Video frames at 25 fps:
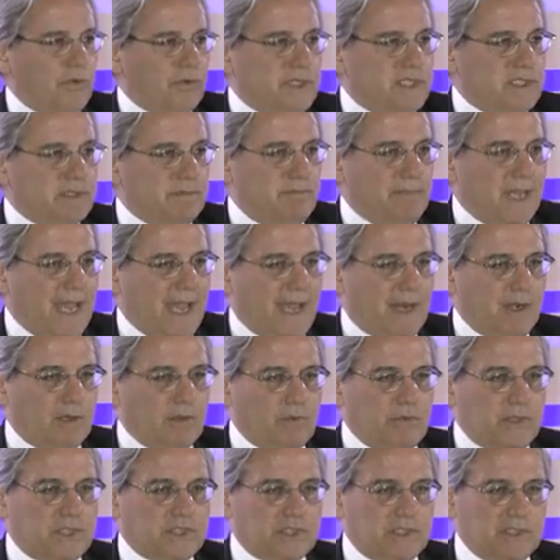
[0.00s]
it's a battle
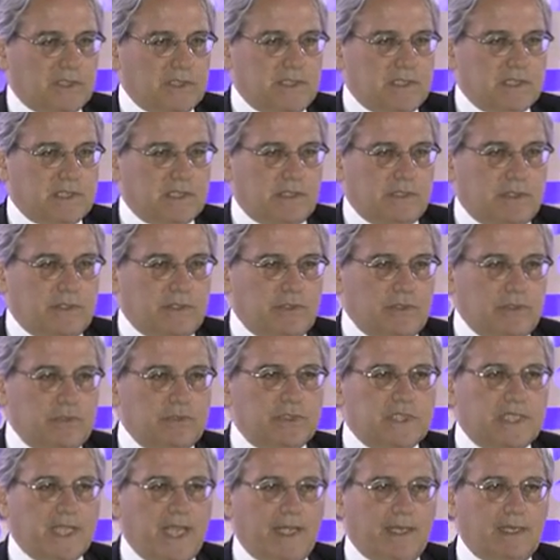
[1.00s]
which, at least in the
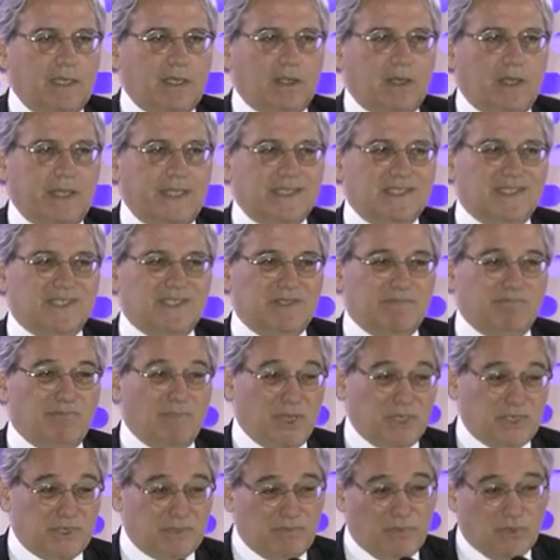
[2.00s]
news headlines, is
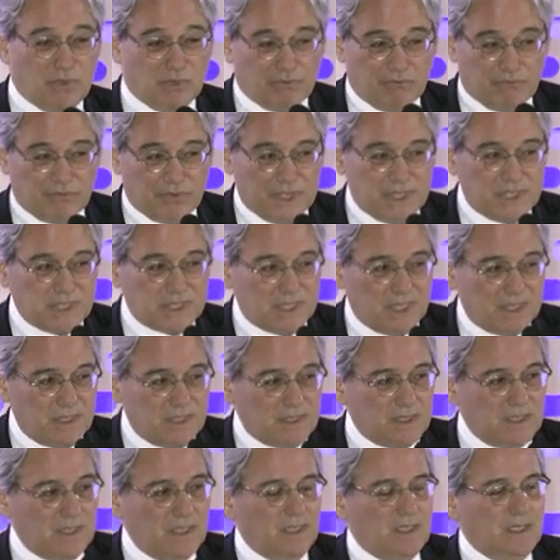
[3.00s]
much more recent,